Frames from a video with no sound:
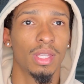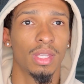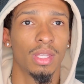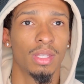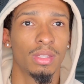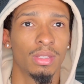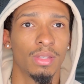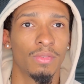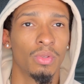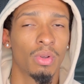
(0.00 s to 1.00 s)
and
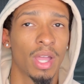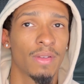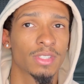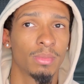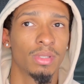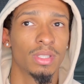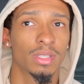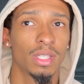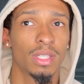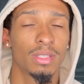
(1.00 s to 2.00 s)
if you don't have some of these
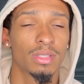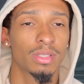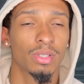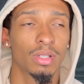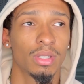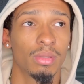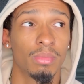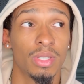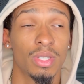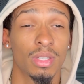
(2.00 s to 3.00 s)
things, you're gonna
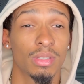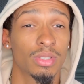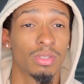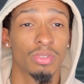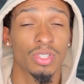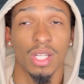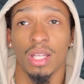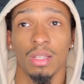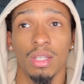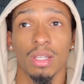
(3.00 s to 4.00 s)
be shit
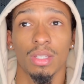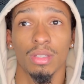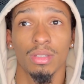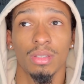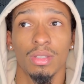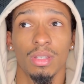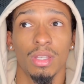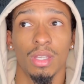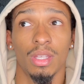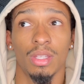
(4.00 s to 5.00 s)
out of luck,
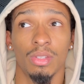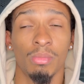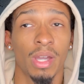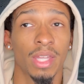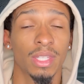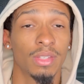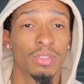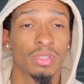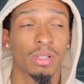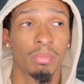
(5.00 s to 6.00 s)
and you might have to get the
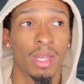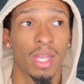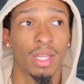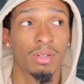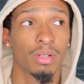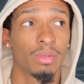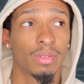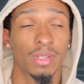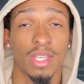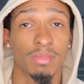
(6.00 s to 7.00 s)
truck back or
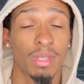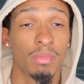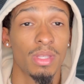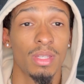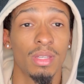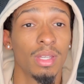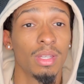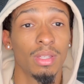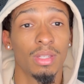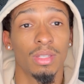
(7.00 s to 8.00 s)
whatever the case may be.
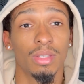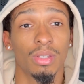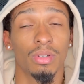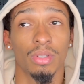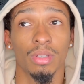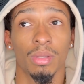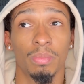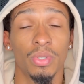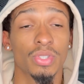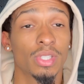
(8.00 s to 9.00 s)
You're gonna
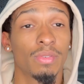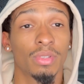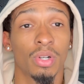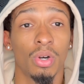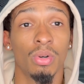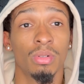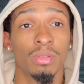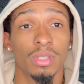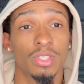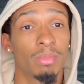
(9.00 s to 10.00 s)
put yourself in a
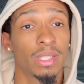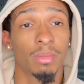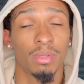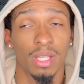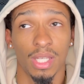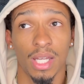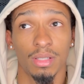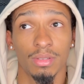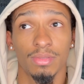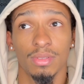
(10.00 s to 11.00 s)
hole that you might not be able to get out
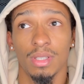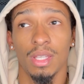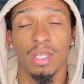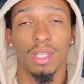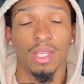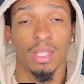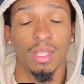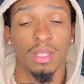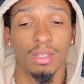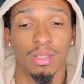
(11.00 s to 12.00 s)
of,
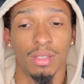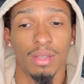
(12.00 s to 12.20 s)
and